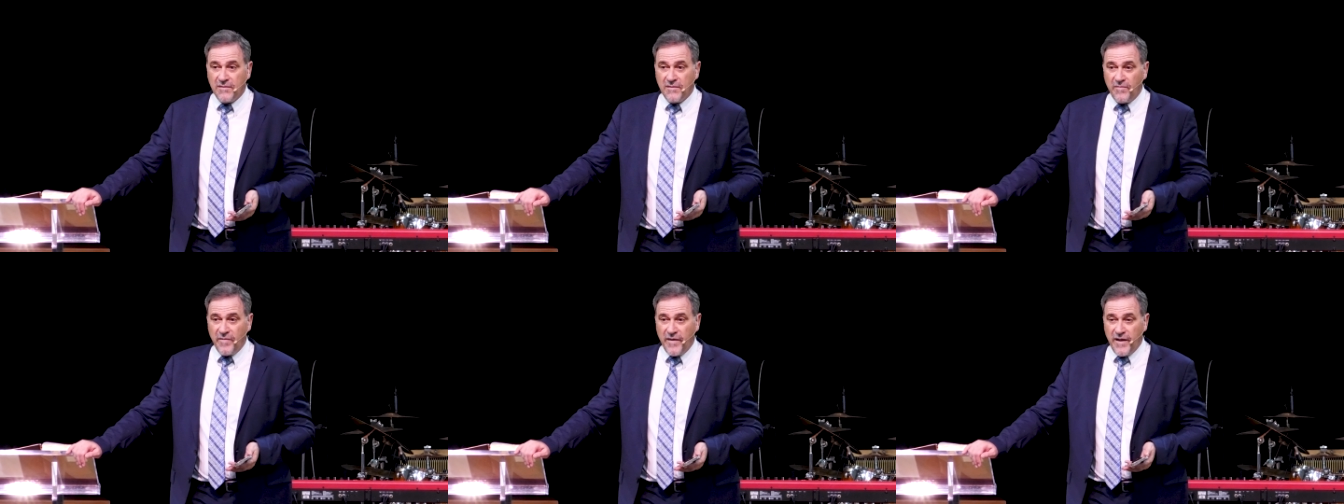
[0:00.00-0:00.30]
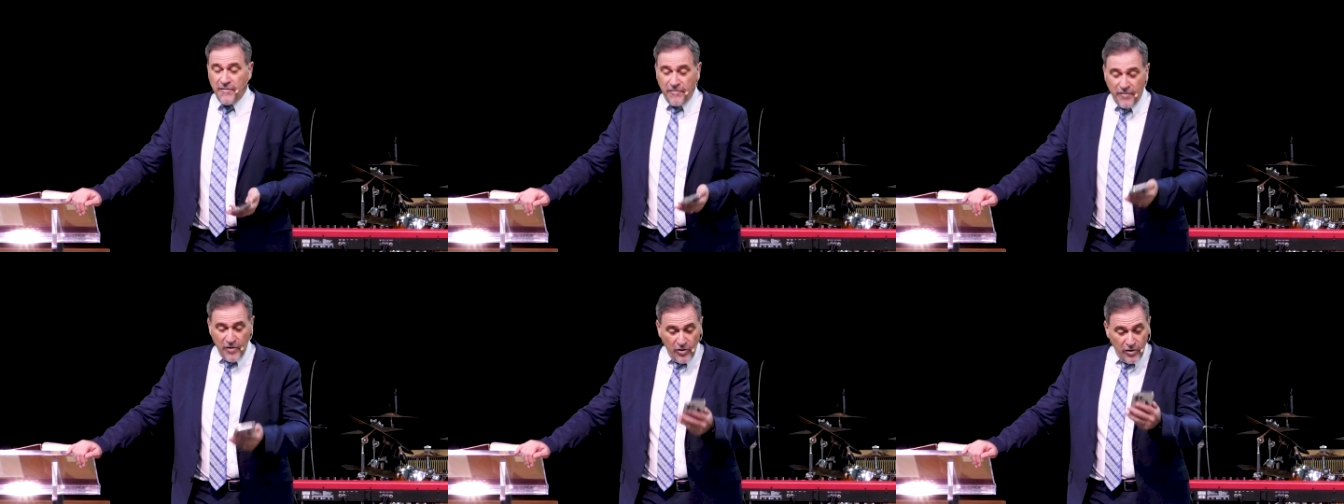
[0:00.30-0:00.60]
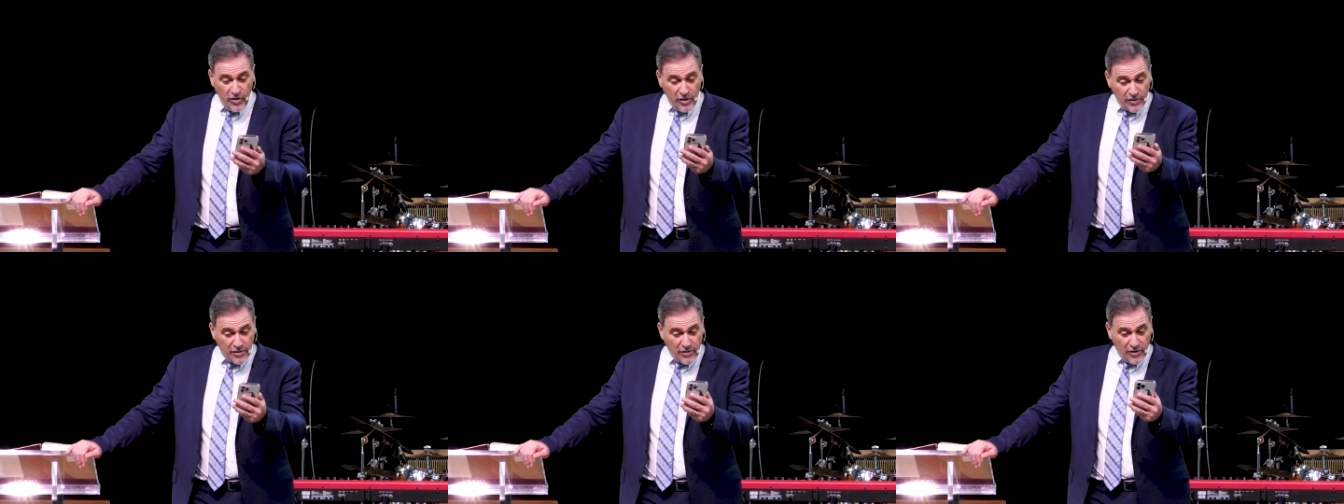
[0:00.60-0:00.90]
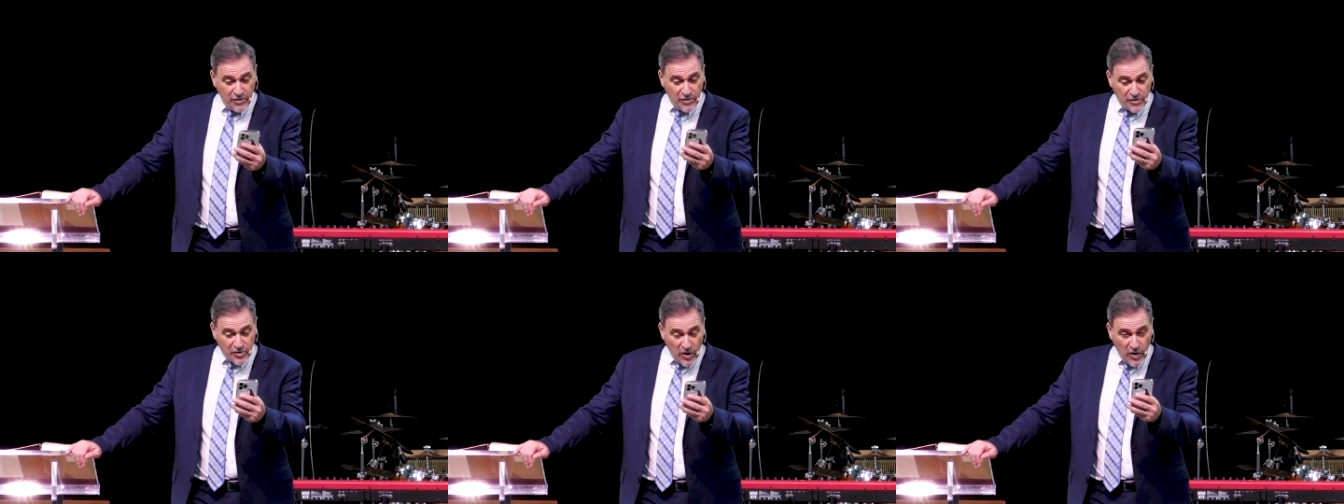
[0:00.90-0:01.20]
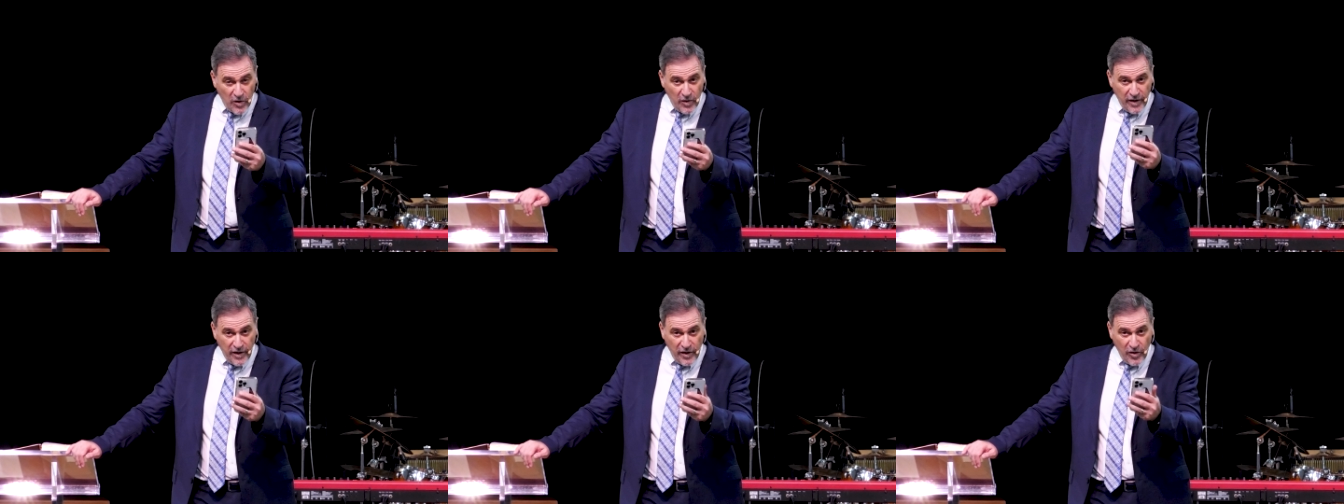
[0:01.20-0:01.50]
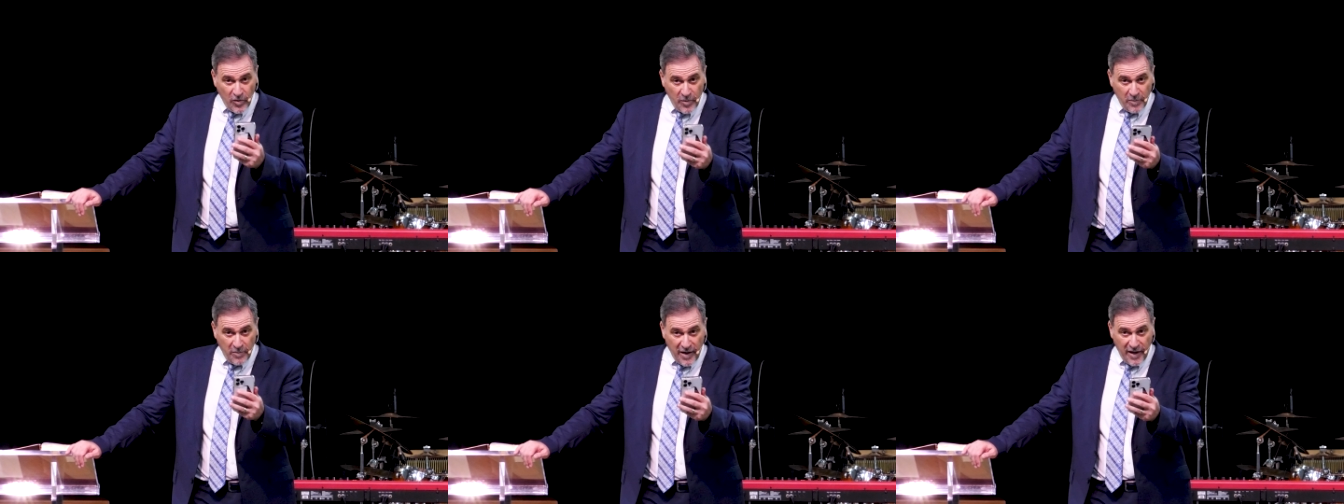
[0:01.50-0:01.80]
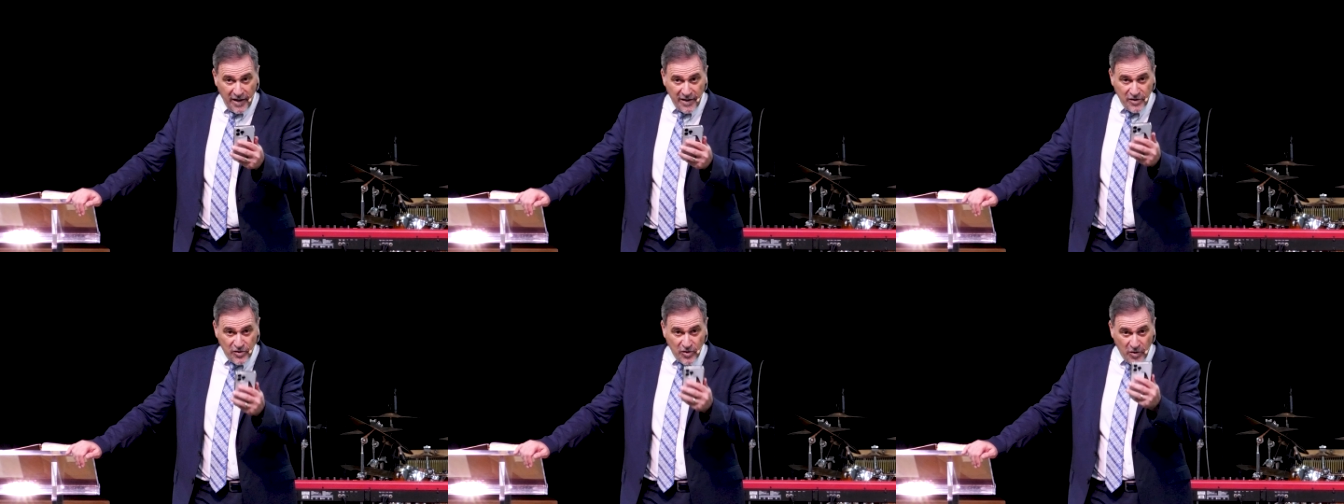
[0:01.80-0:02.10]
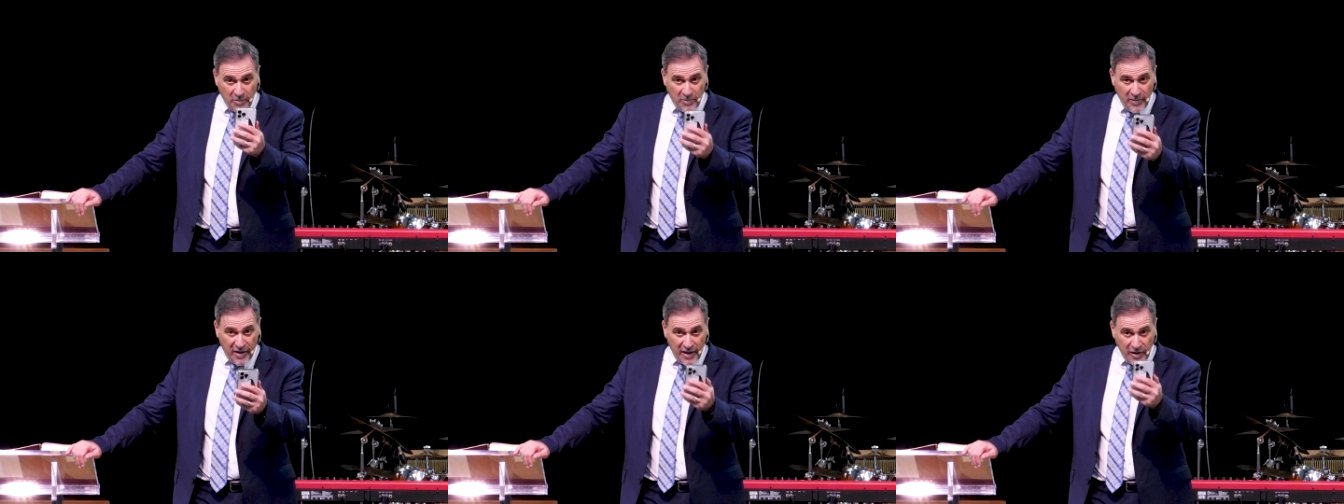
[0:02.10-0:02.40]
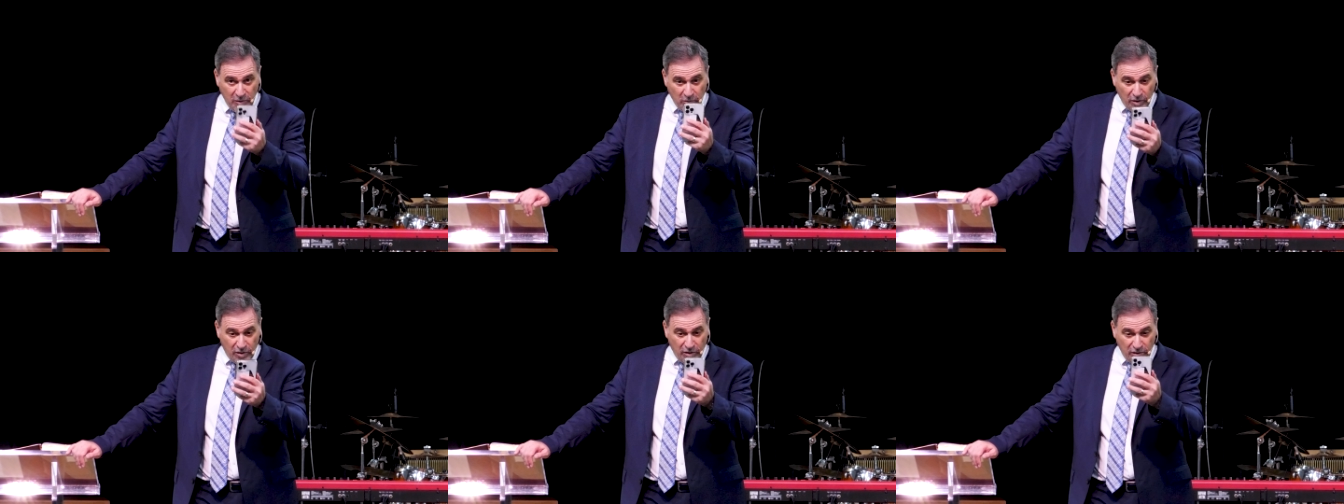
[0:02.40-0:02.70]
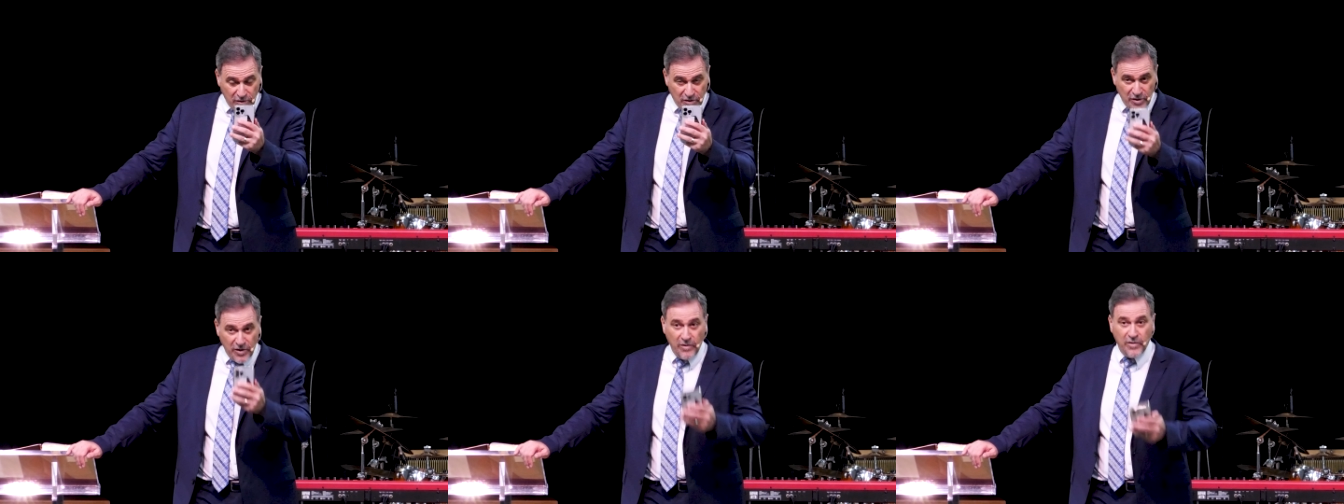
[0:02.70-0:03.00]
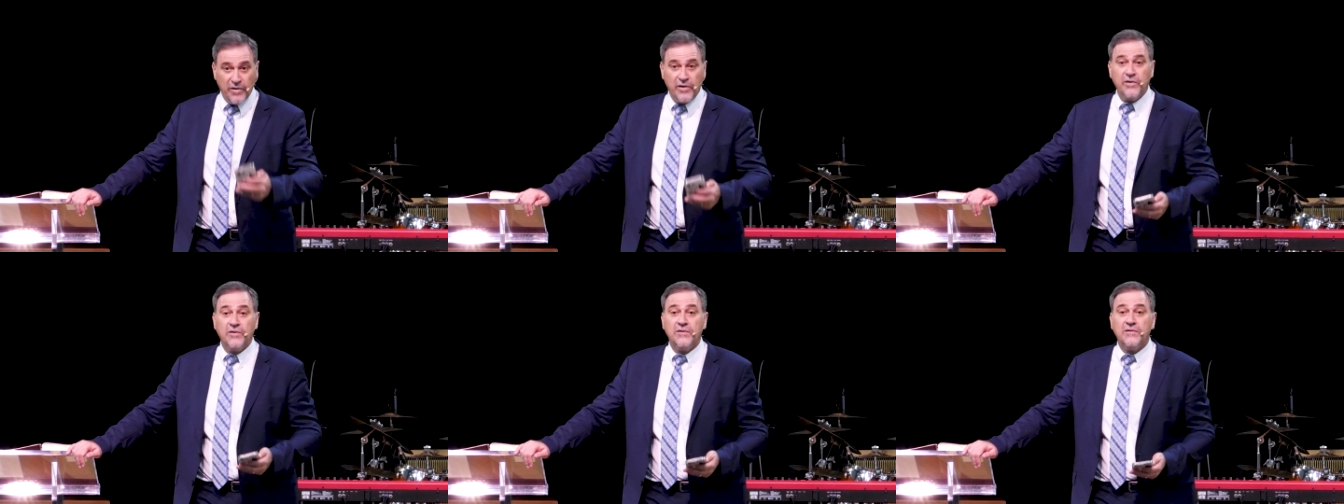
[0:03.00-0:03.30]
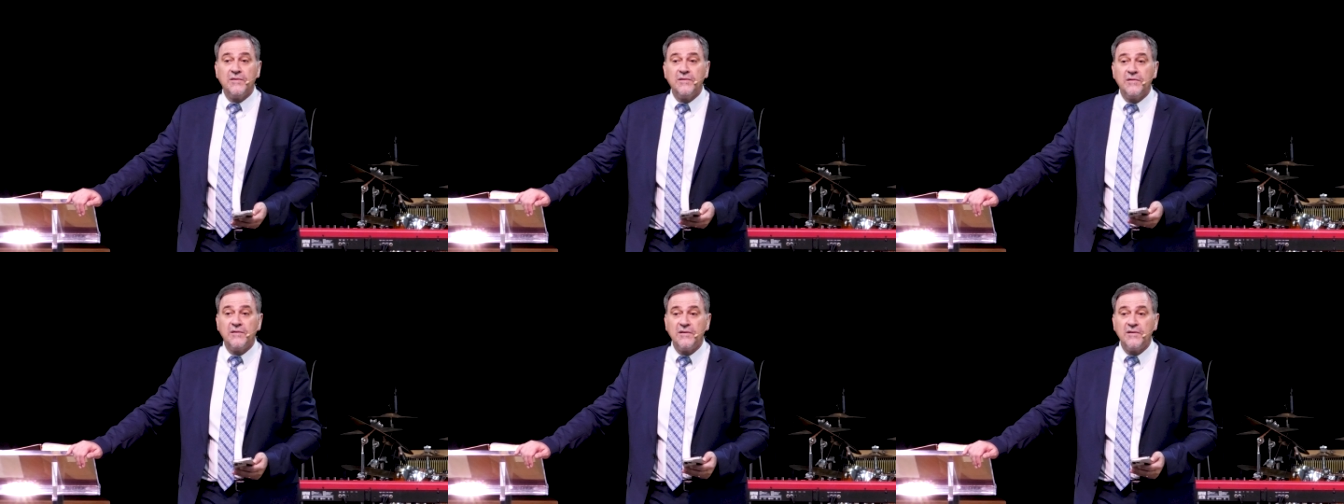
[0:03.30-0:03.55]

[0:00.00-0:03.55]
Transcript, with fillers: If you're not controlling your mind, your mind will control you.